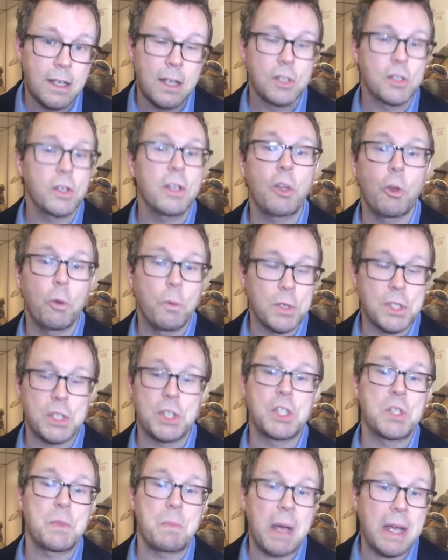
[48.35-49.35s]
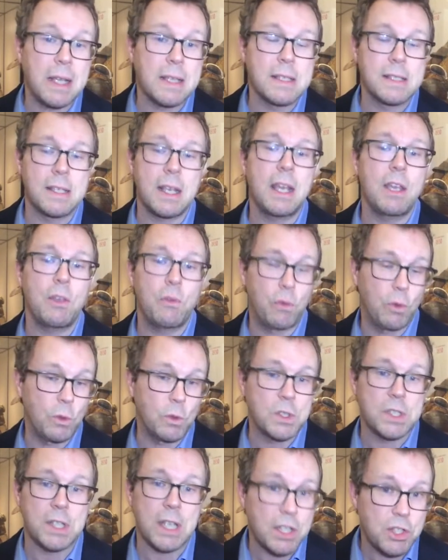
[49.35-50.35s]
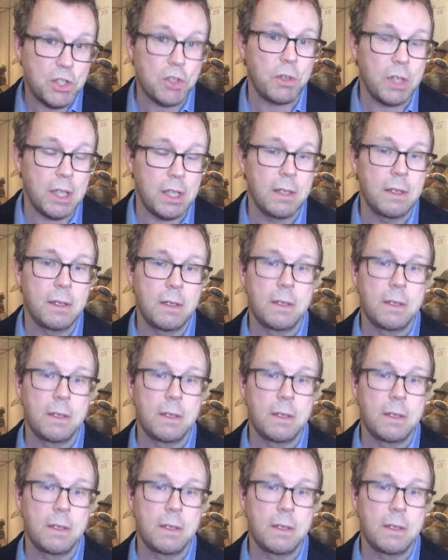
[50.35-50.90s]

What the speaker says: So it almost spans a full century.